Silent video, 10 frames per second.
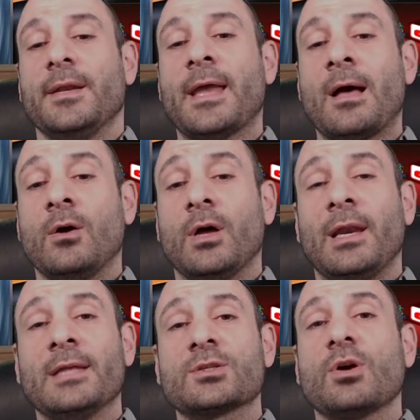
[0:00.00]
Now
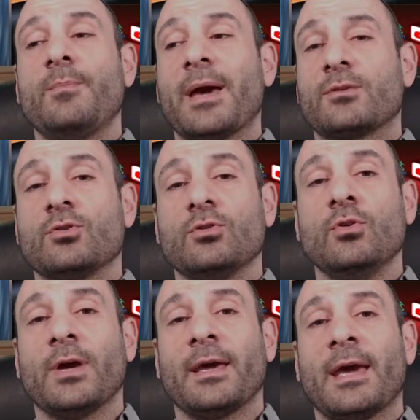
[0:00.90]
let's go back to
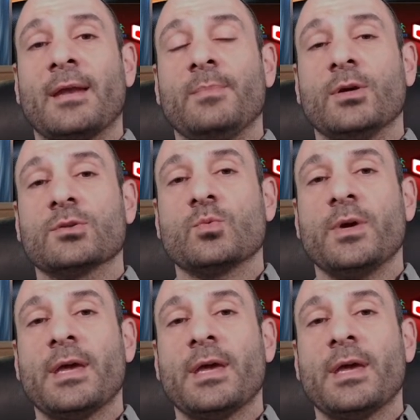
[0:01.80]
Luca again, because we